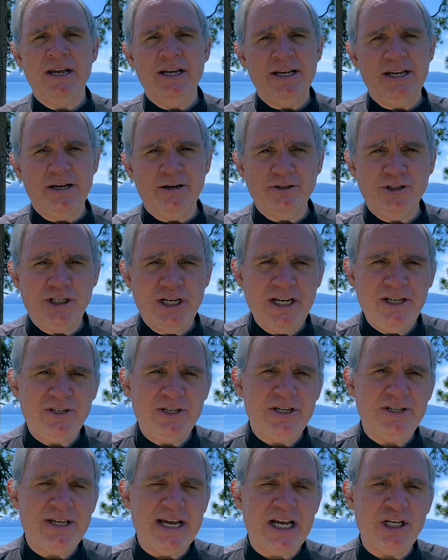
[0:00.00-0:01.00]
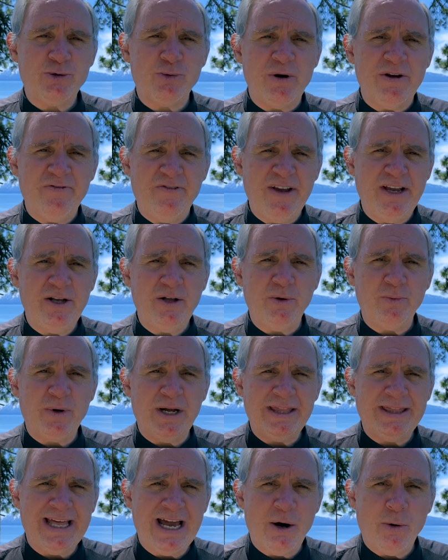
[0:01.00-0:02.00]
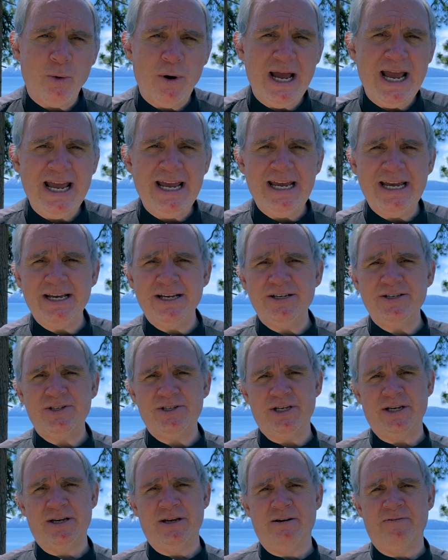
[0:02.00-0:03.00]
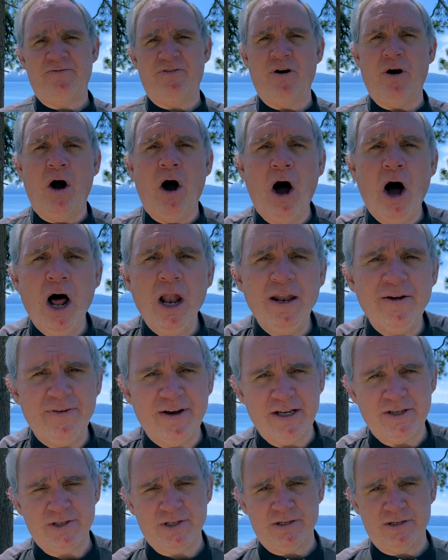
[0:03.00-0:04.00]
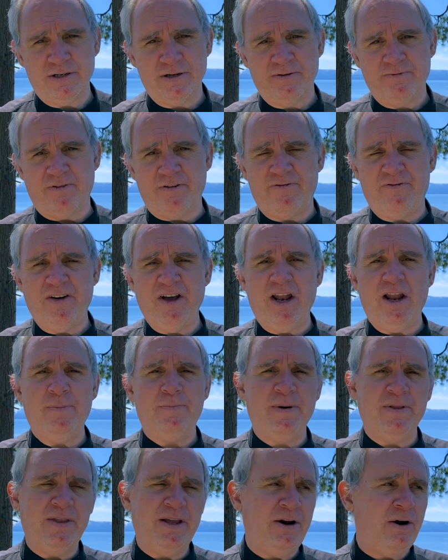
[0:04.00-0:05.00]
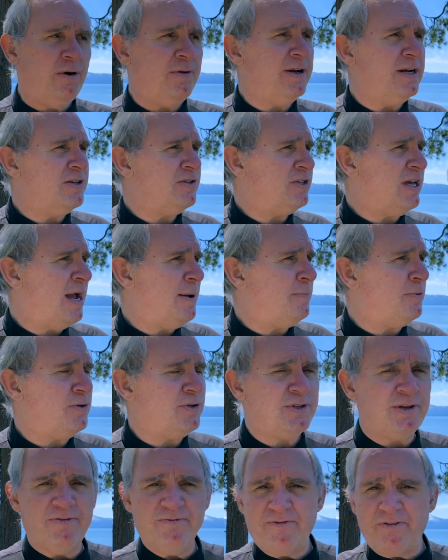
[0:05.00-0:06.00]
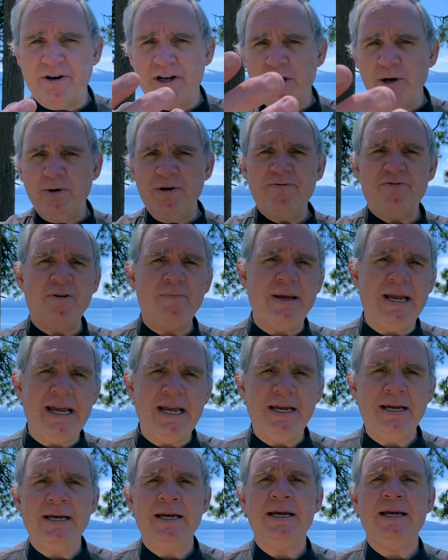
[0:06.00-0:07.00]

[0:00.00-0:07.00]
you know, Jesus has revealed what that way is for all of us, for Philip and the early disciples, and for you and for me,